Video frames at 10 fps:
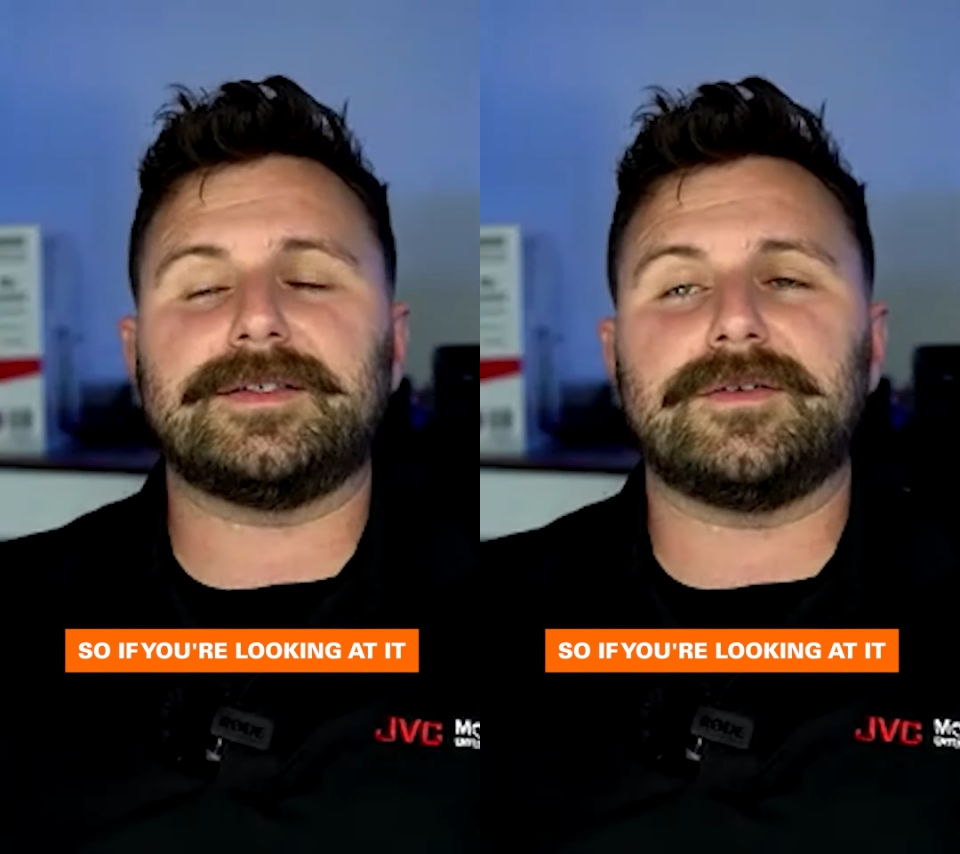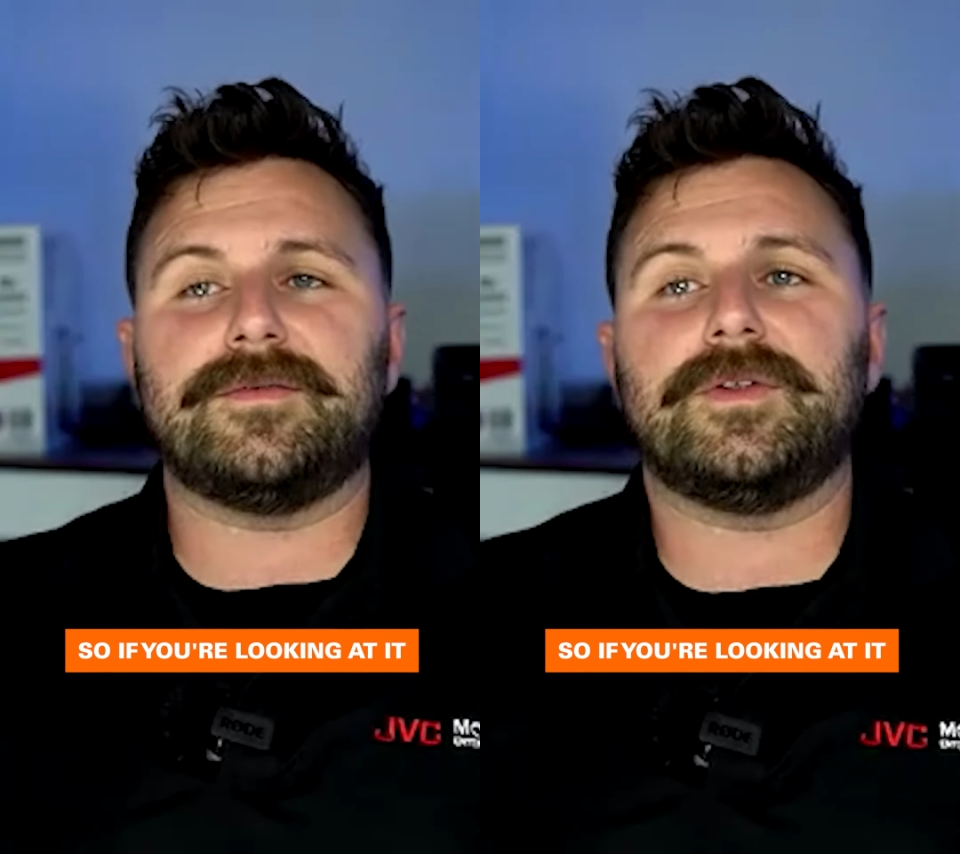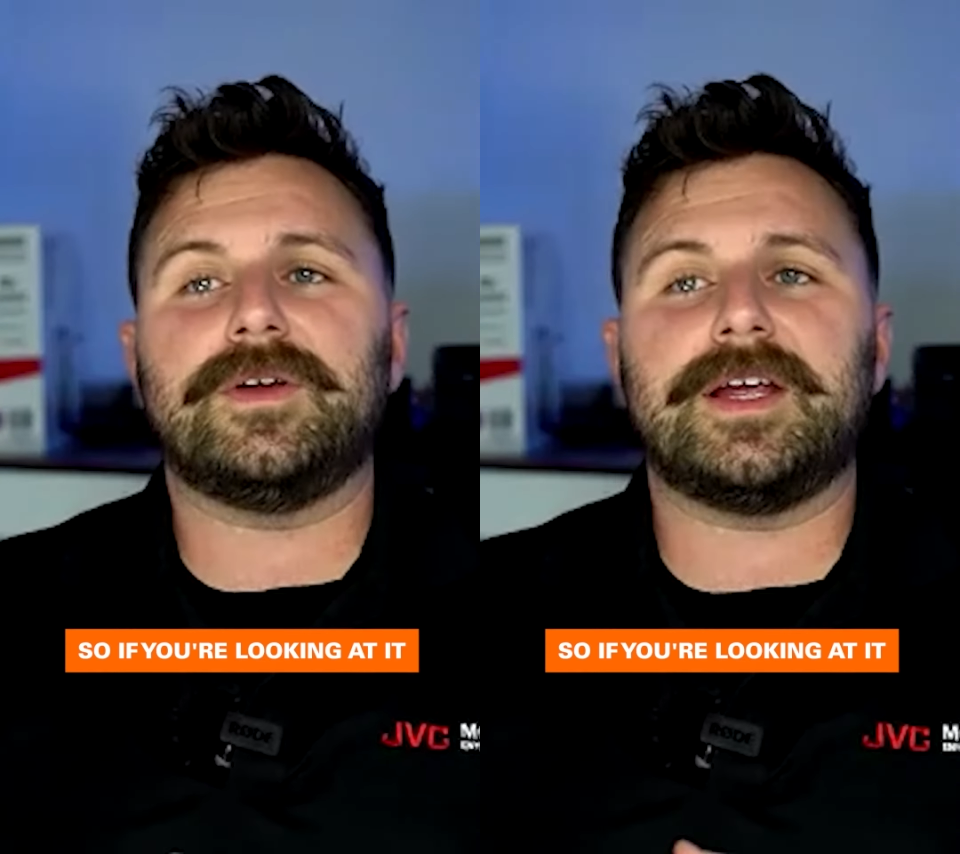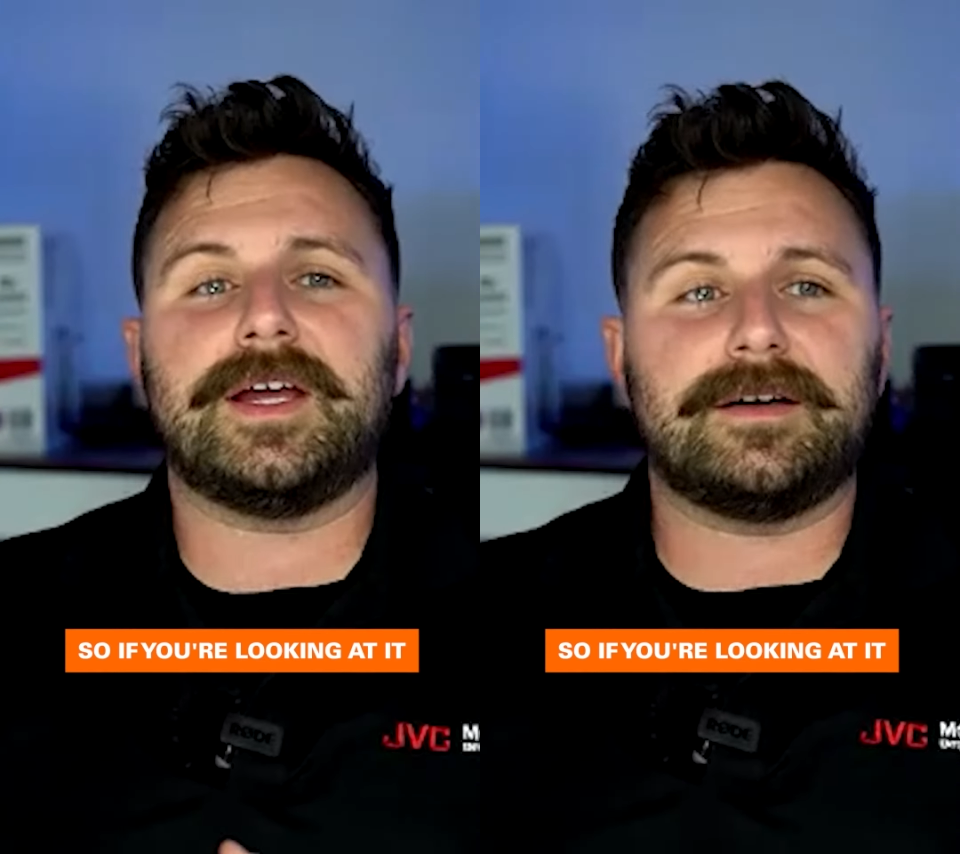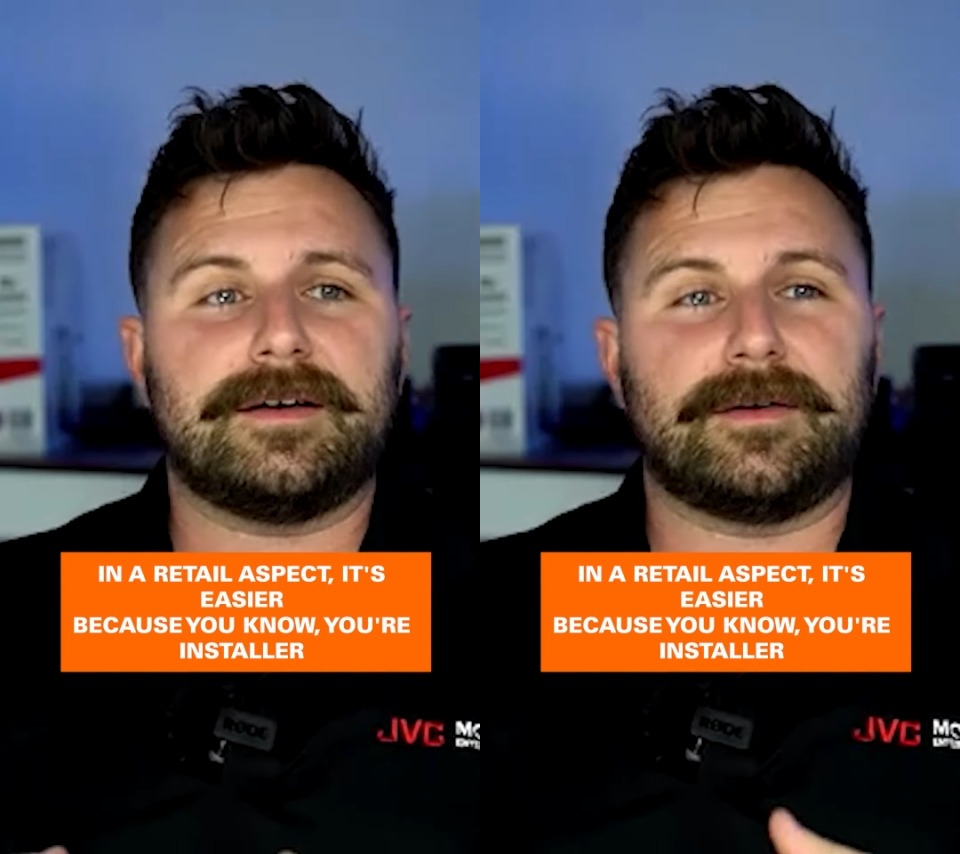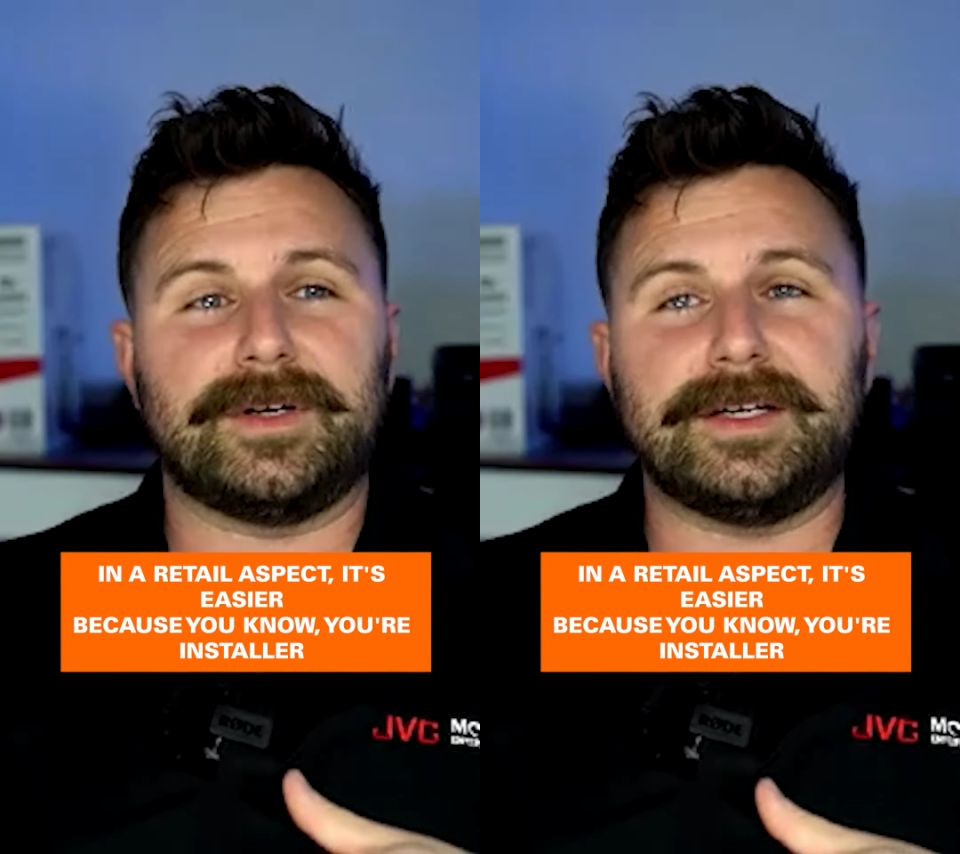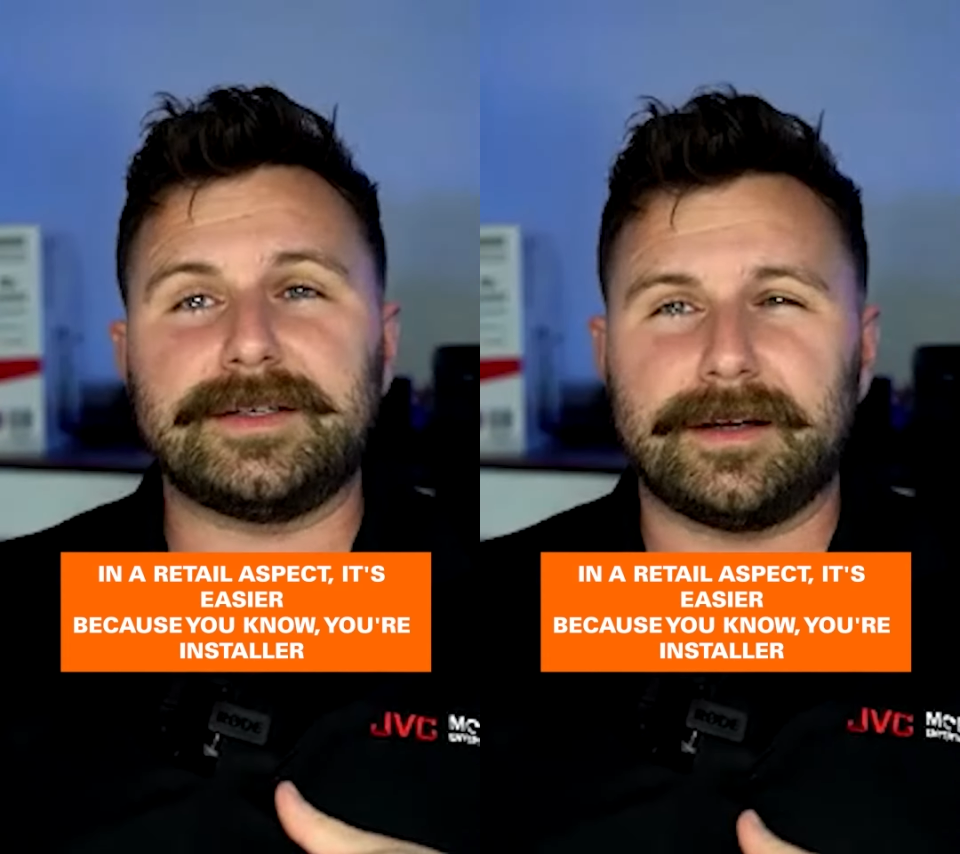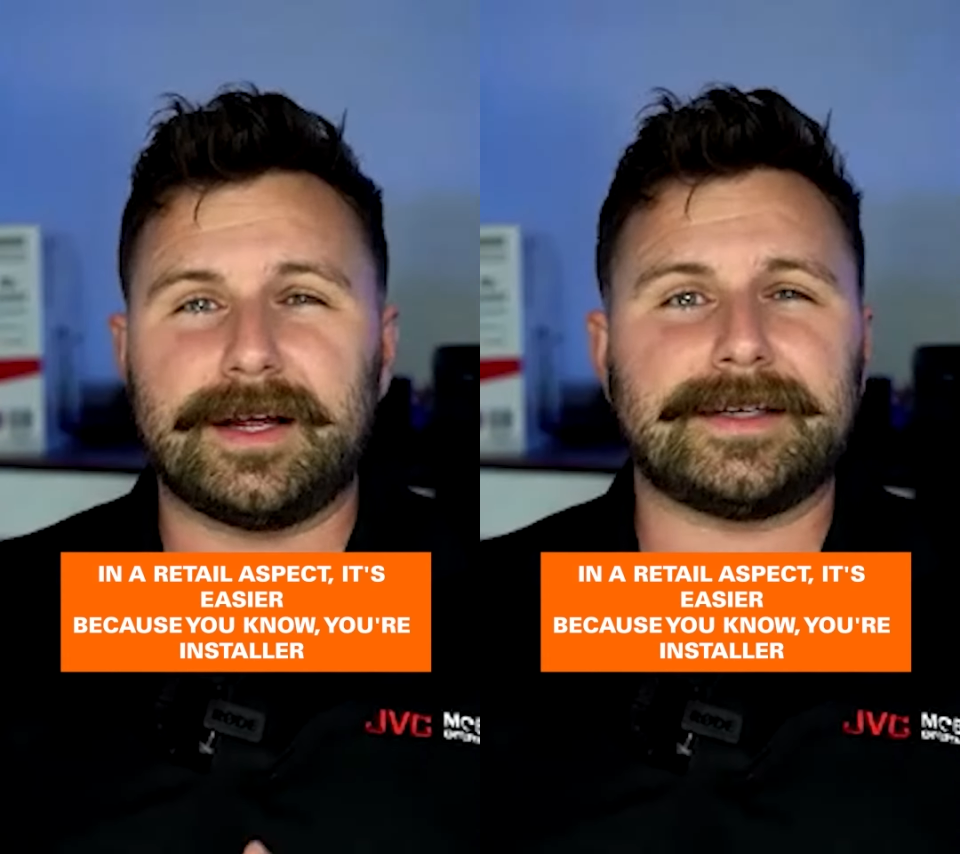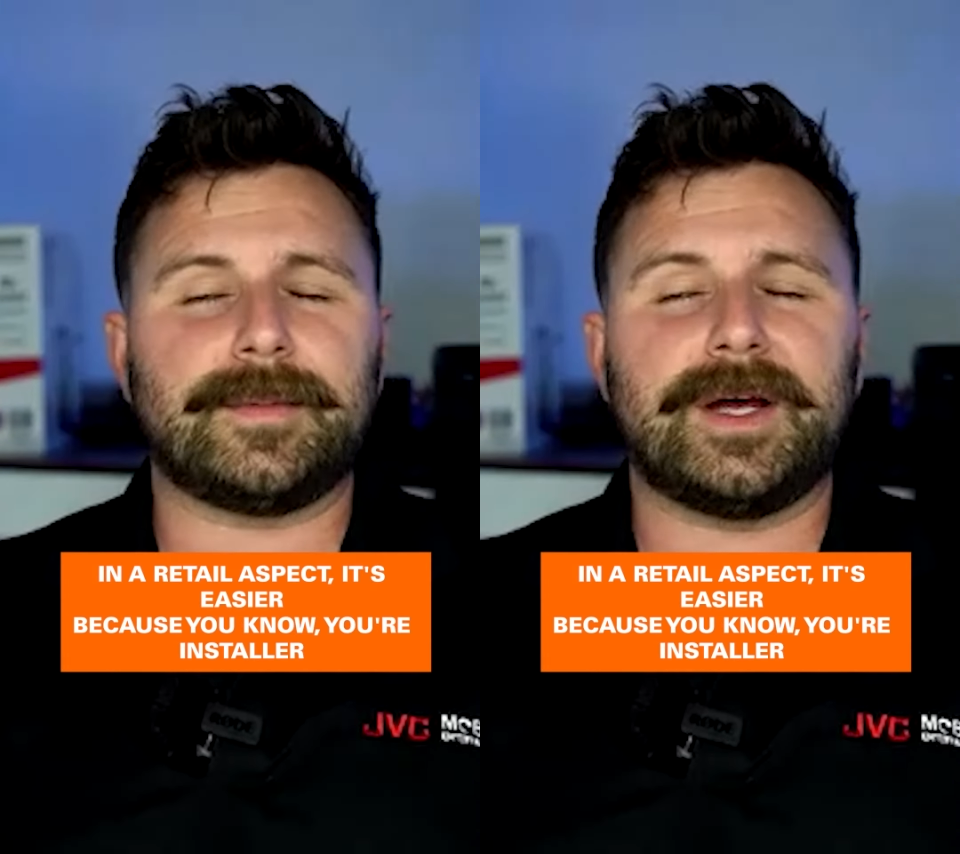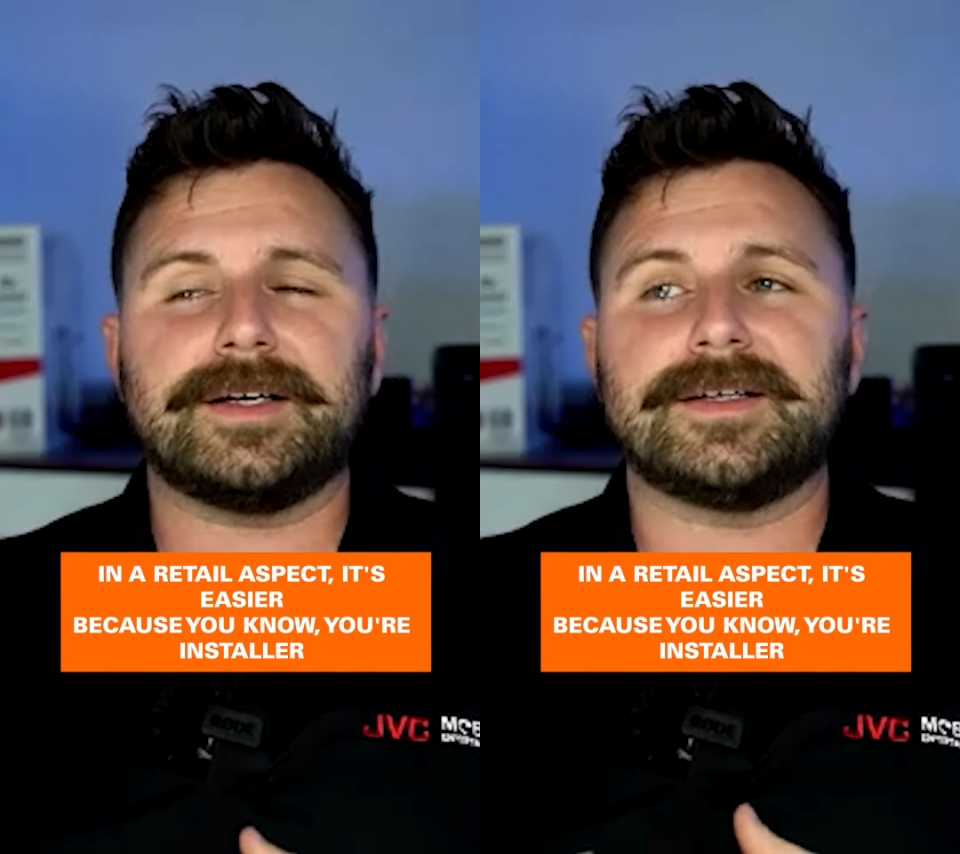So if you're looking at it in a retail
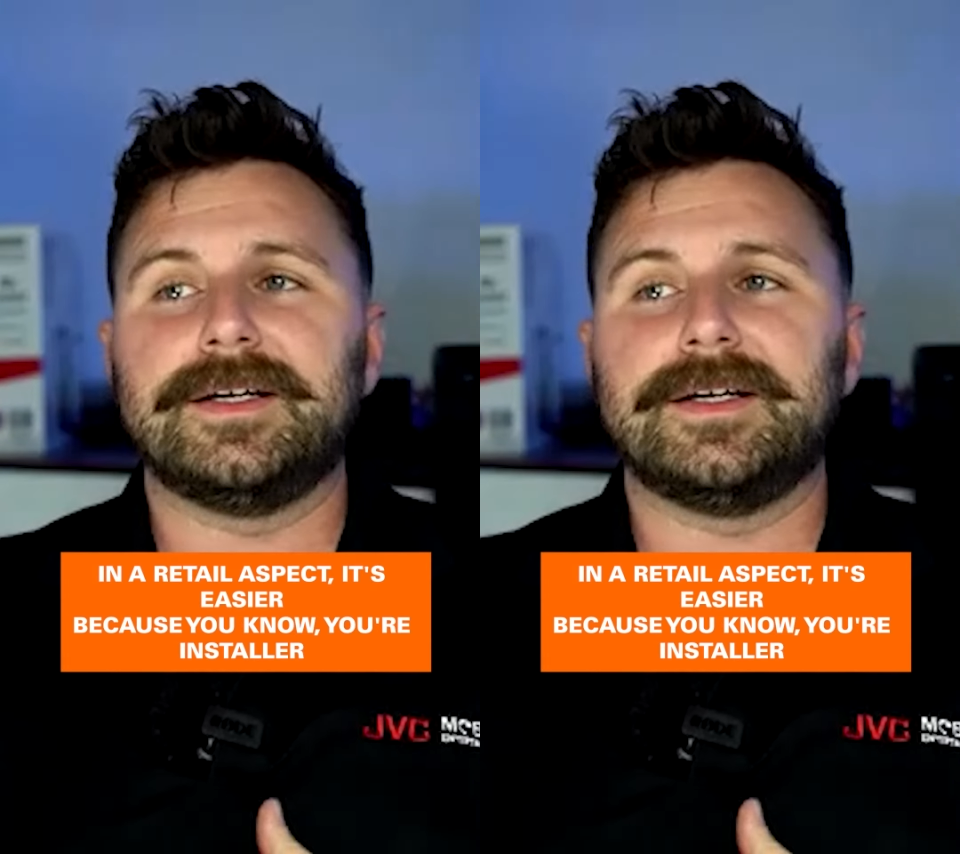aspect,